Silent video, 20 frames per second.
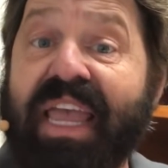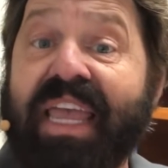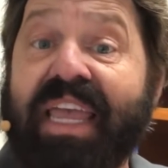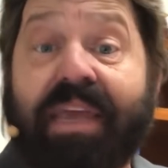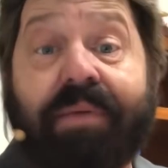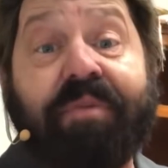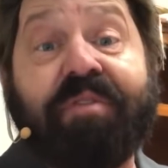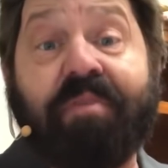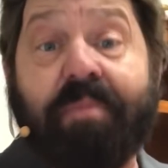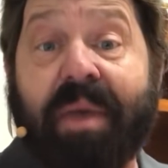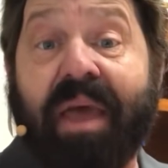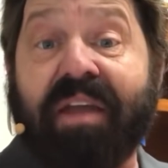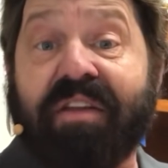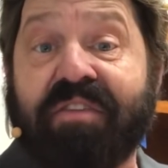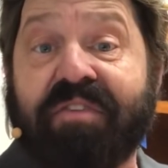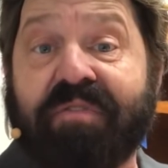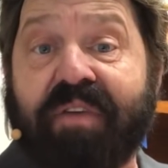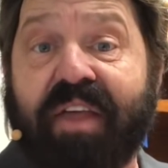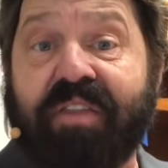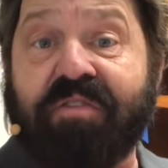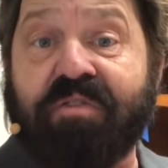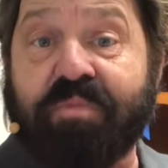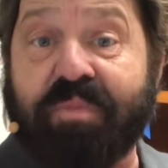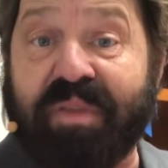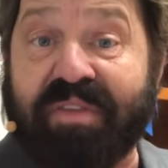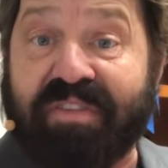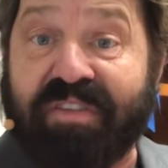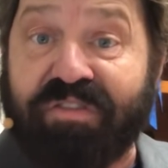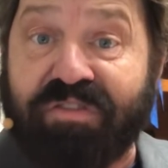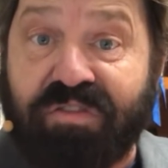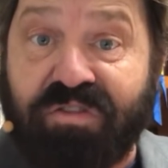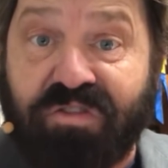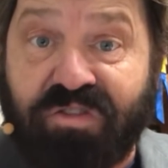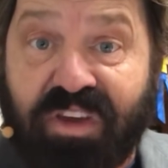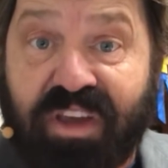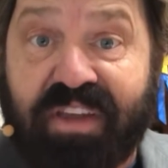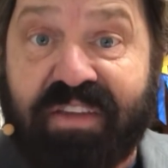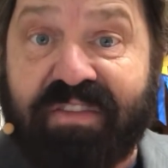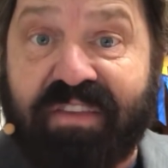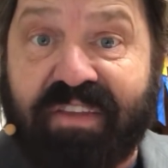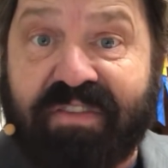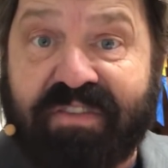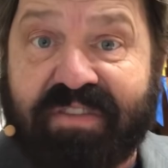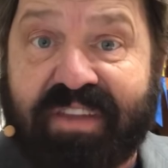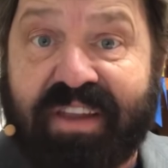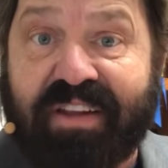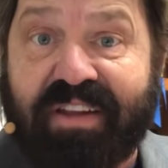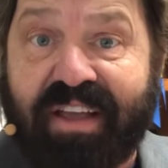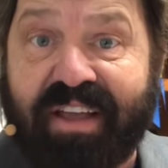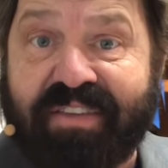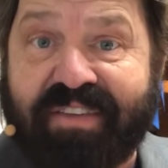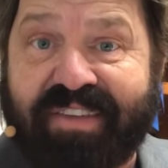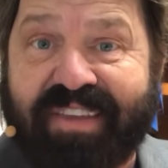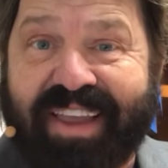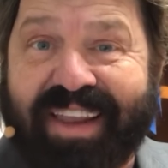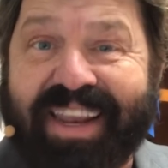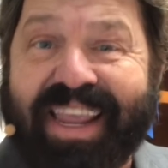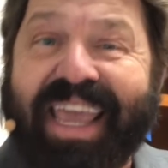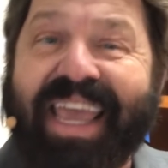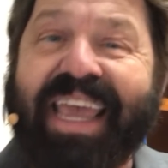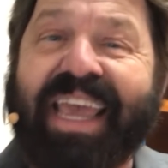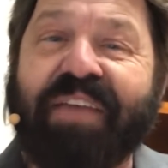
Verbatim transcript: He was about his father's business. Jesus did not sin.